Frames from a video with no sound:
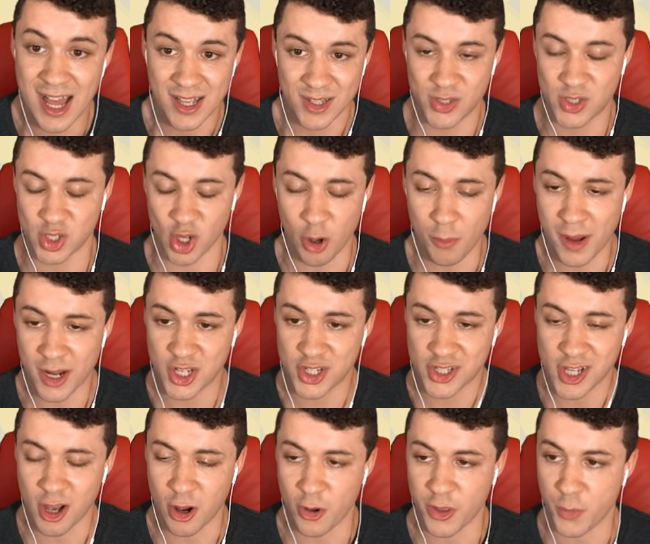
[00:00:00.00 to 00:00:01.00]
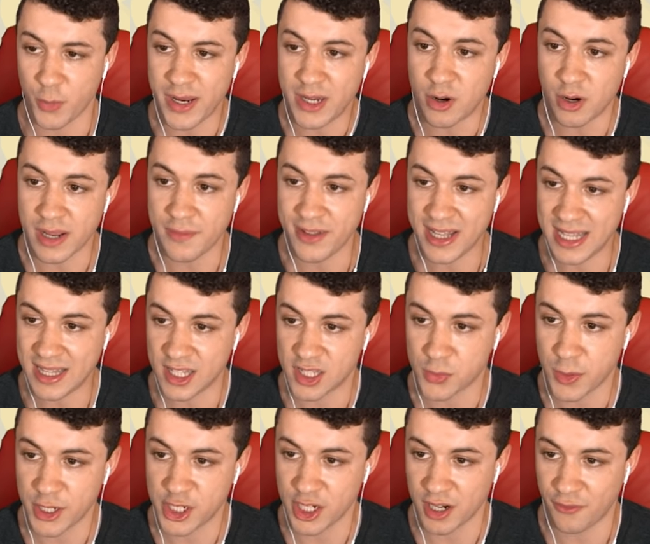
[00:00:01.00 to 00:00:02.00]
so much so that we don't even need to
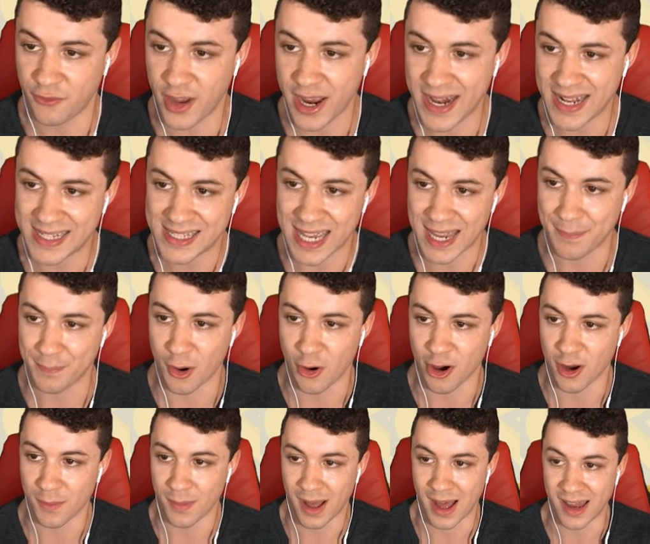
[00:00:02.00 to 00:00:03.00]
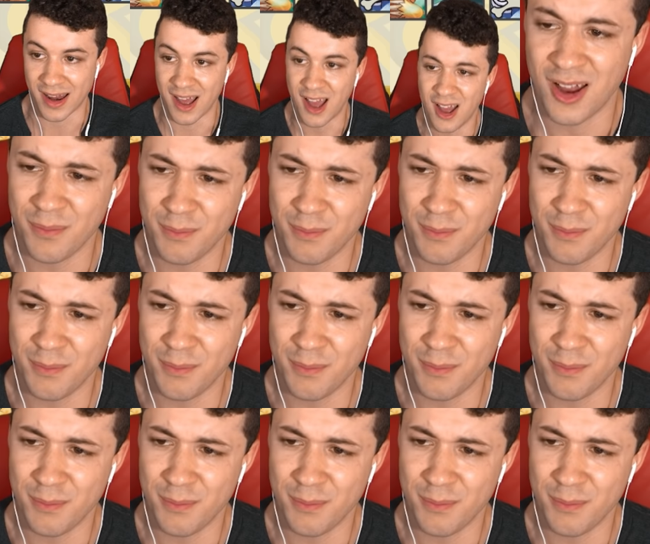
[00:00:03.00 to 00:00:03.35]
switch into fighting type Pokemon.